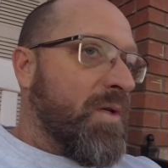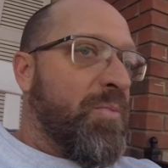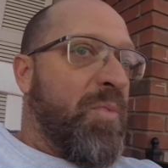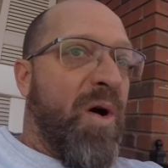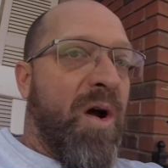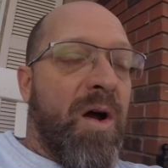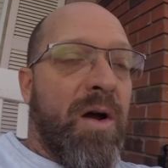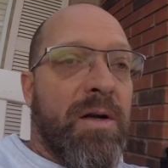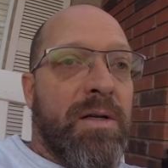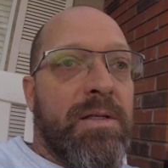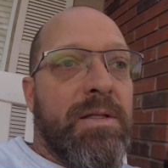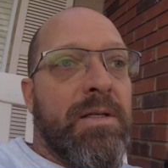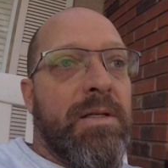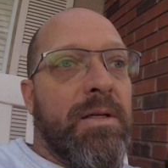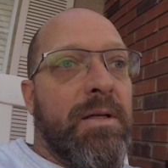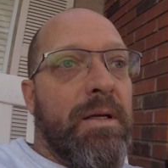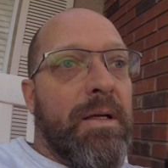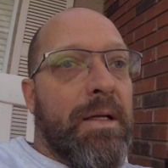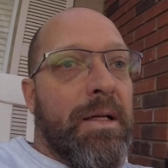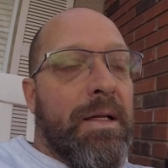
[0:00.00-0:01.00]
parts,
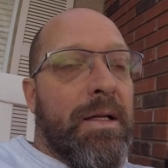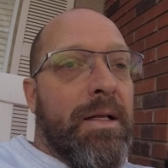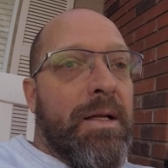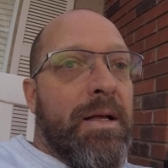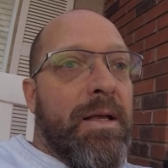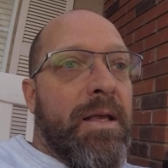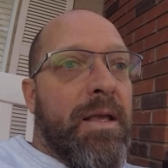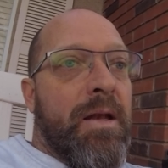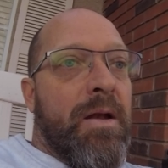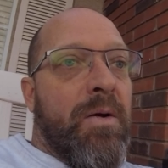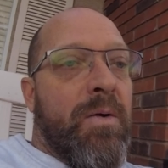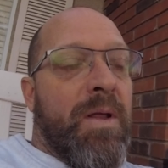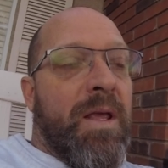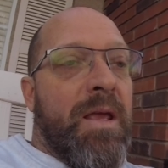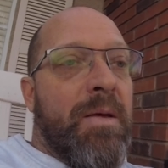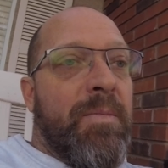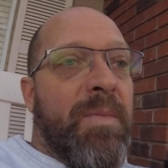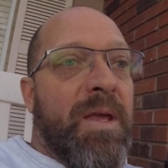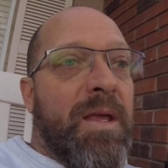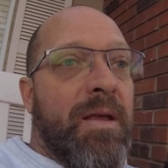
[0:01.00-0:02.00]
to
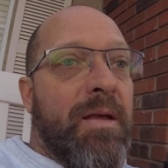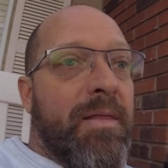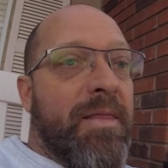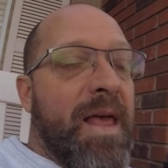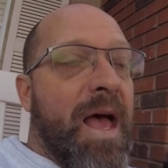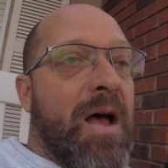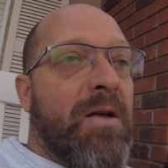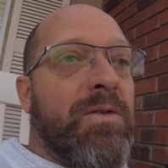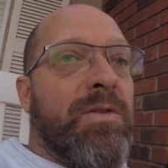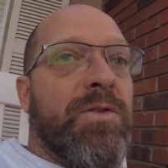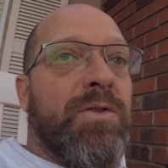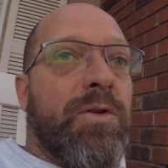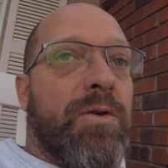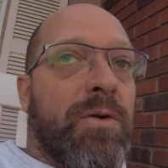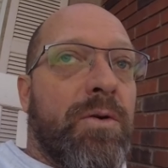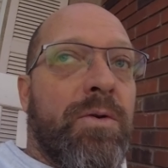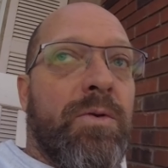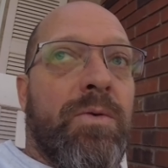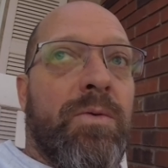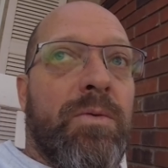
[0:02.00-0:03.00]
get me 1,000
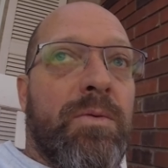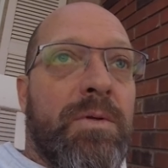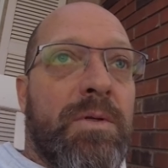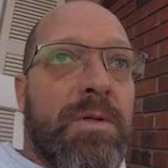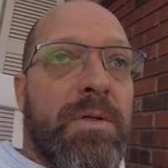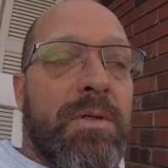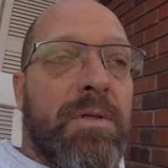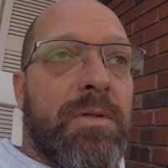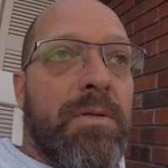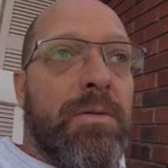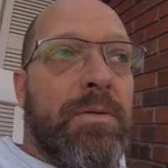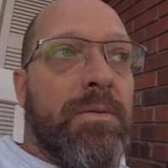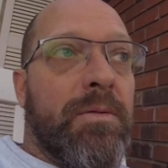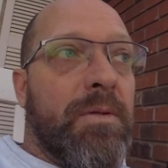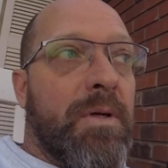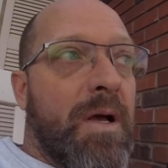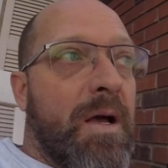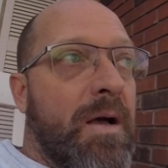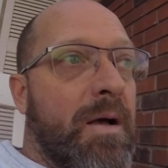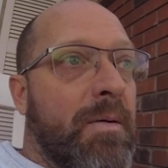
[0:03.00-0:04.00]
screws,
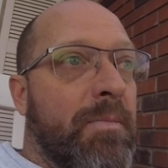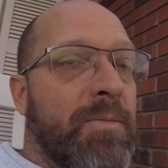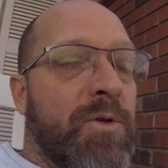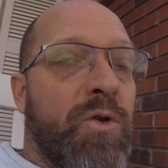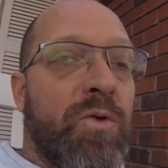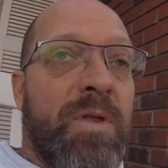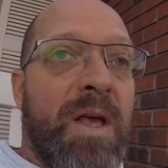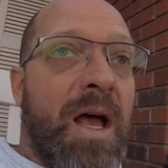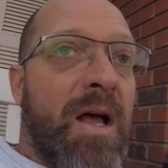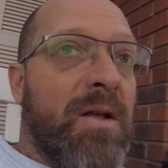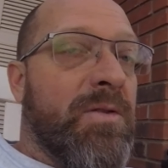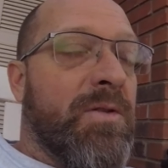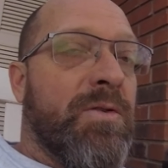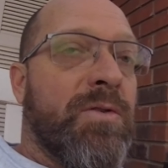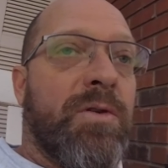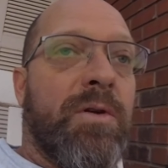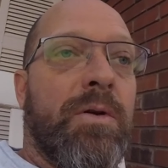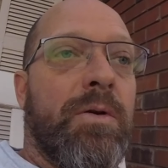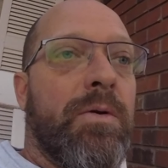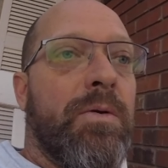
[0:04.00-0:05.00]
2,000
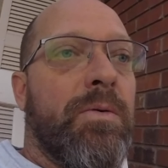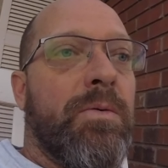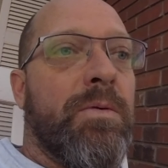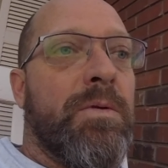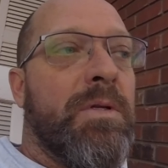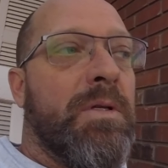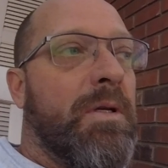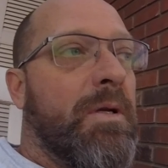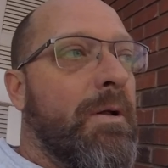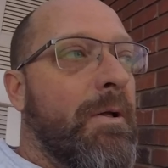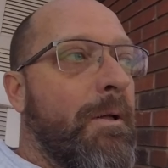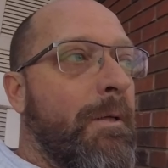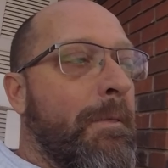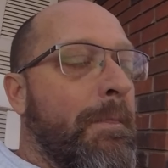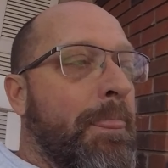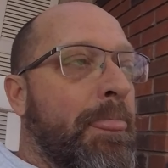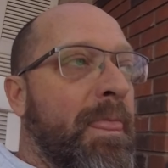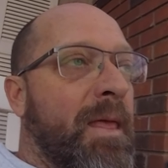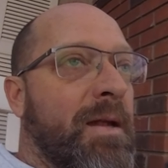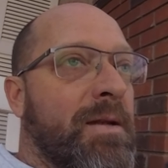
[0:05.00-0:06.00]
screws,
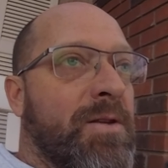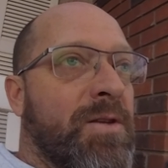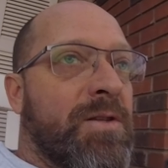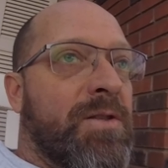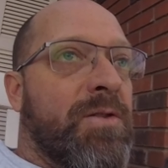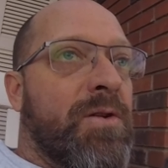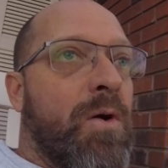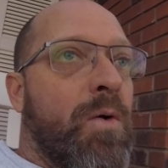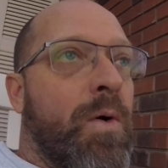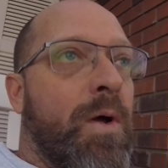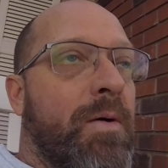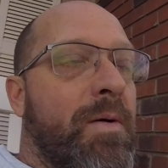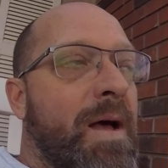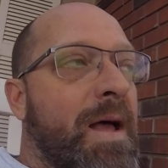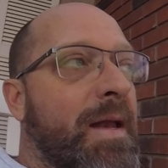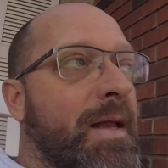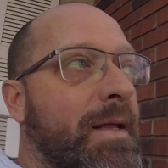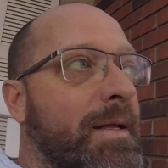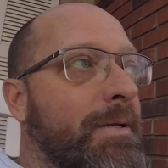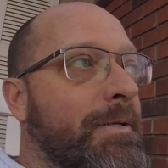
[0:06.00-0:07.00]
and just throw it
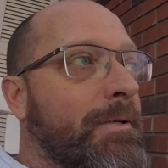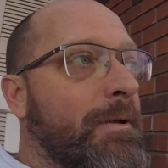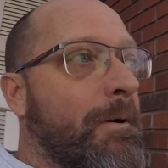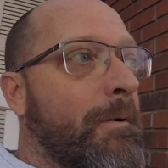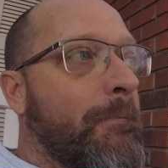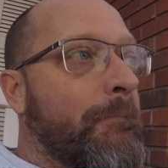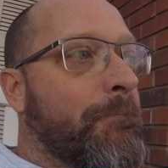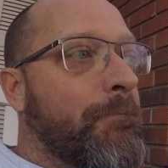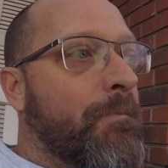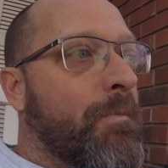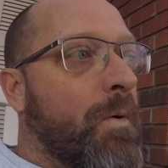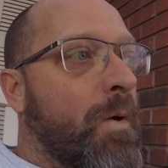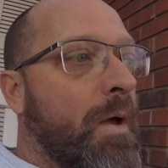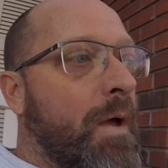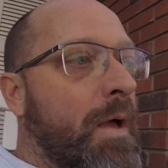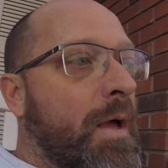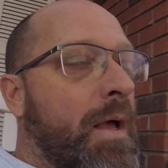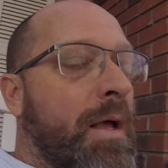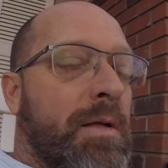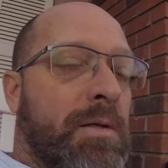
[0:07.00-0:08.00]
right in. So
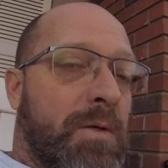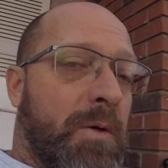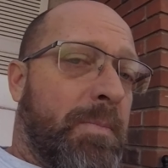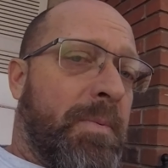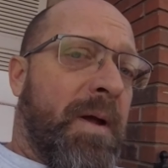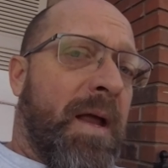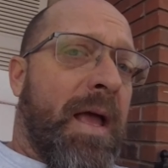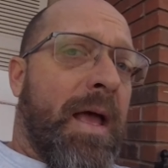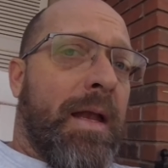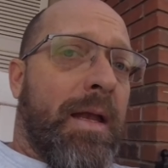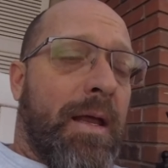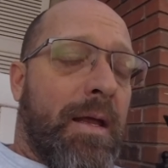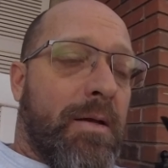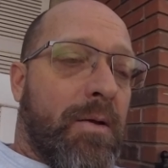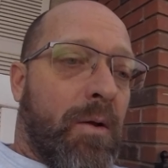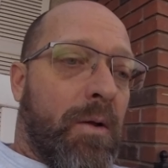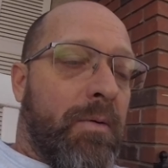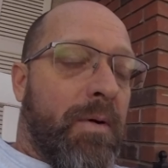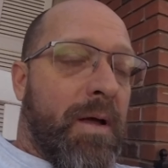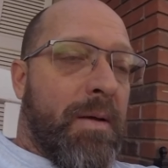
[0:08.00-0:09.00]
super handy. I
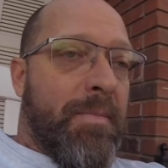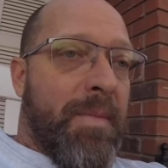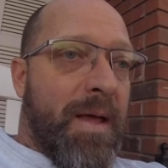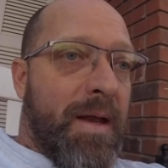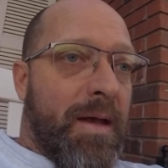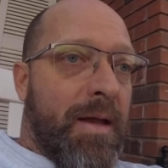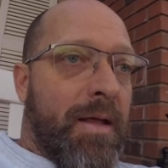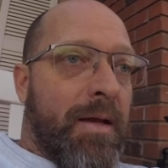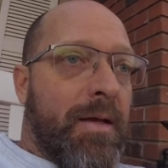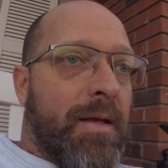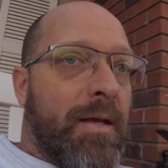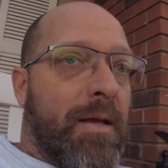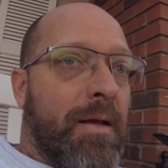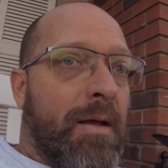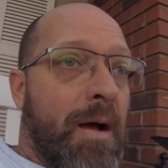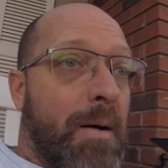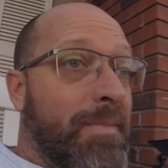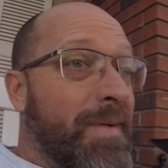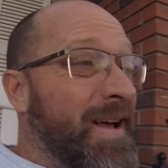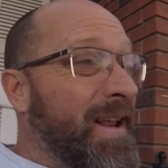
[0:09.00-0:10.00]
totally recommend it.
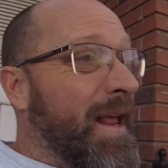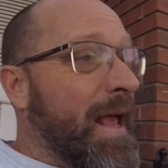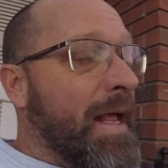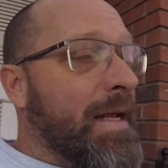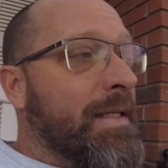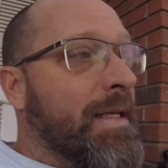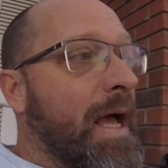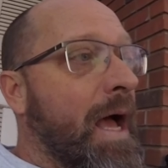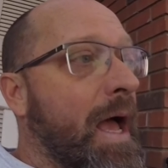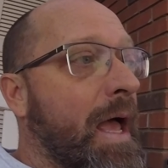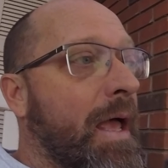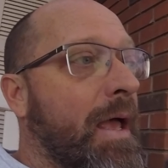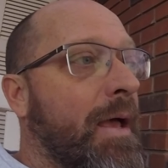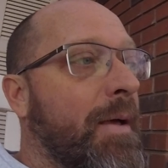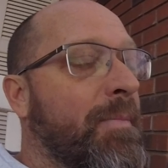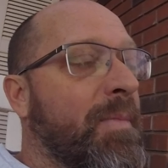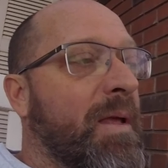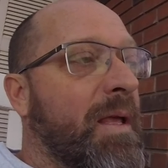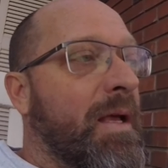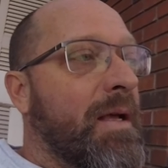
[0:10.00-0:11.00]
I'm not anti
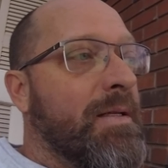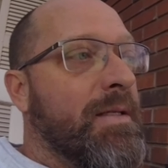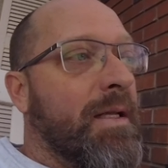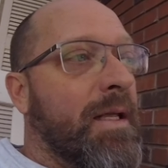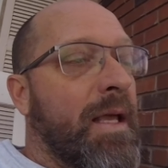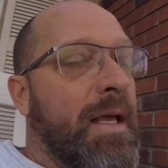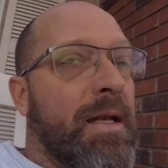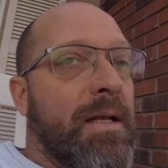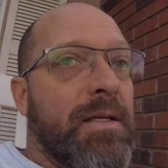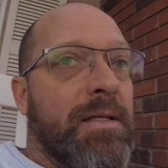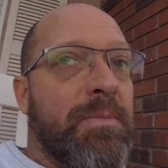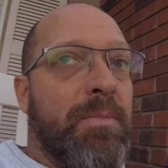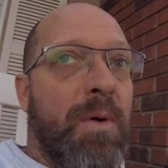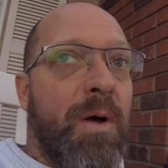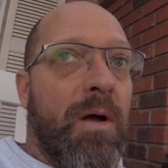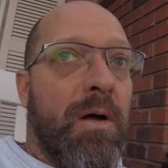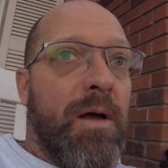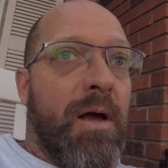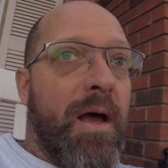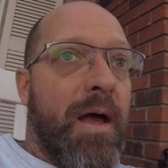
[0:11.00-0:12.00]
it because, again, as a
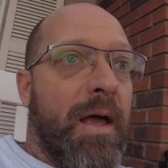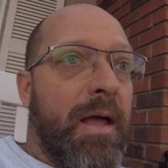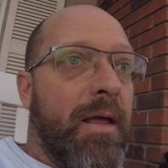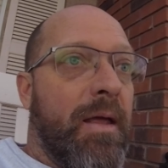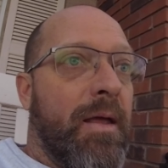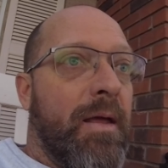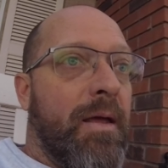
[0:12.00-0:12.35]
small guy,